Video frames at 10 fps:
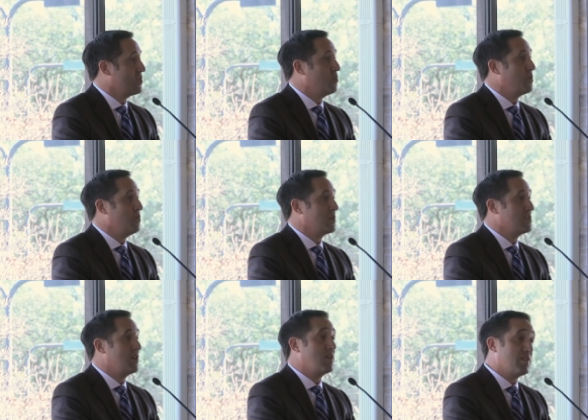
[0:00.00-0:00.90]
and we want to
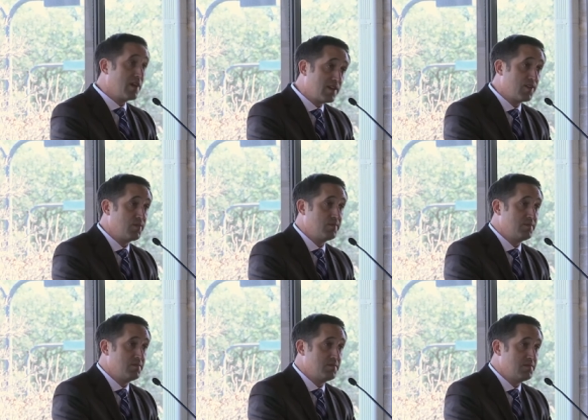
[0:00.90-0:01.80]
tell you thank you.
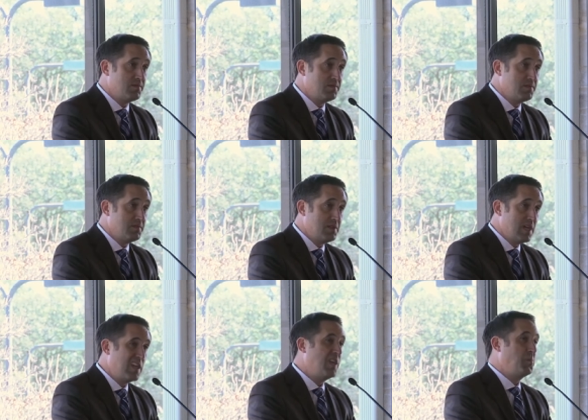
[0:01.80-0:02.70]

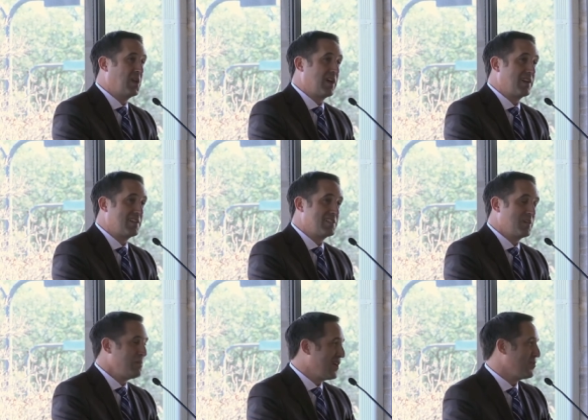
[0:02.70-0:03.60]
And then politely say,
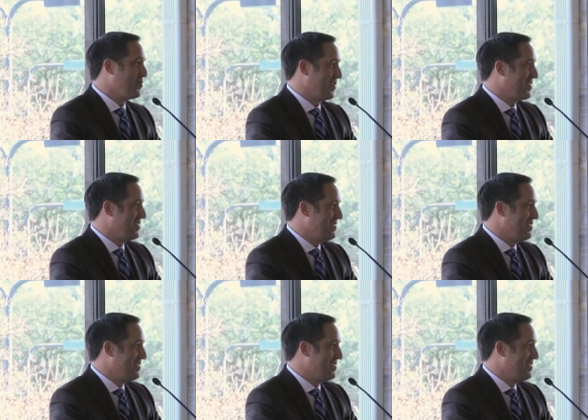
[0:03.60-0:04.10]
by the way,